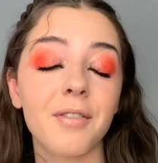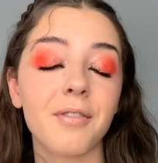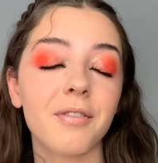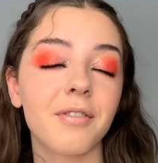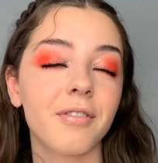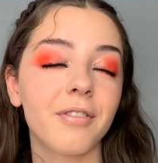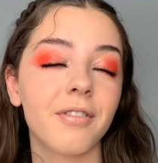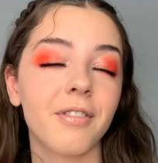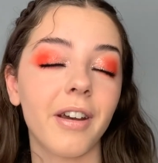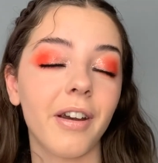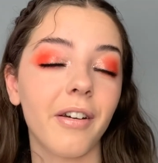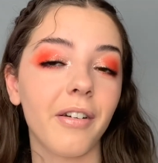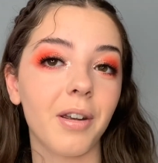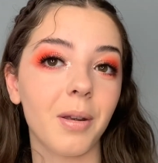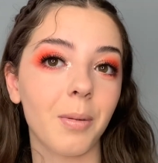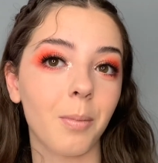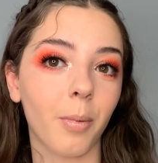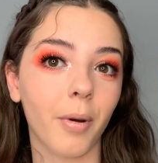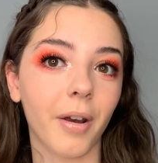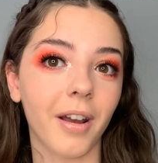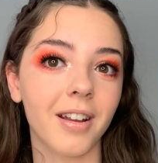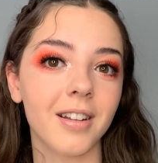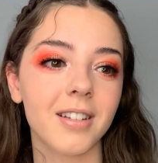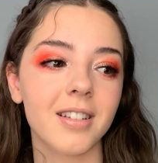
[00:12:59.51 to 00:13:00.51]
very
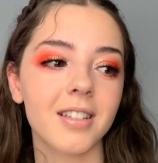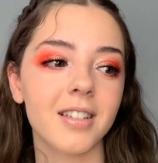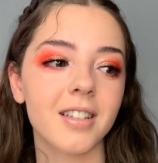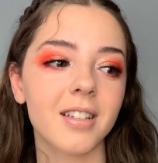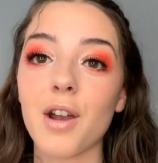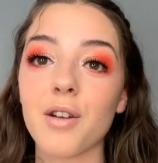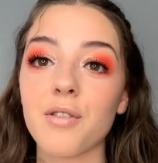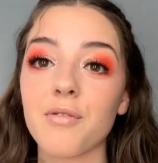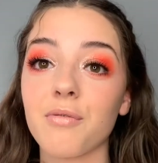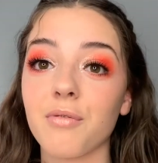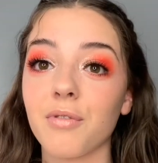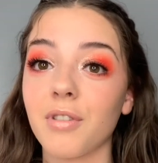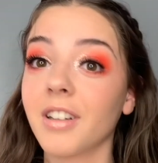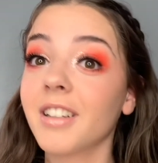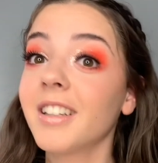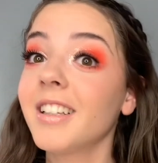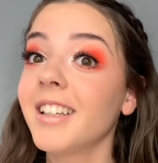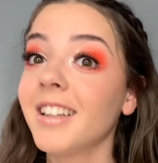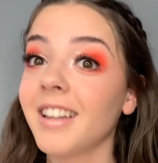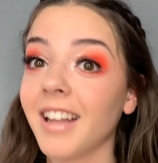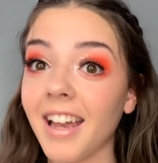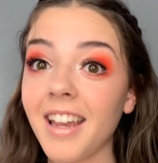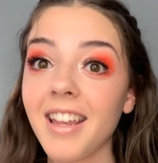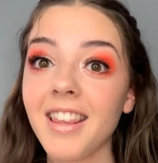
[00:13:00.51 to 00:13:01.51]
impressed. I really
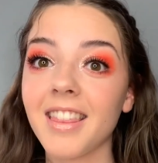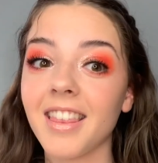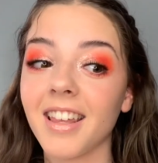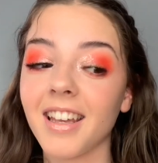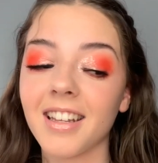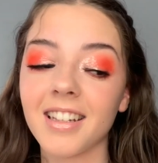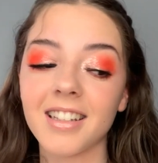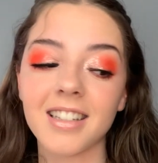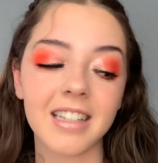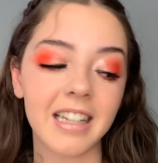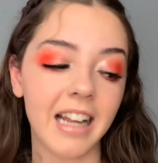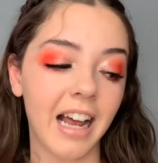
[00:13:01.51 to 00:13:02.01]
like this.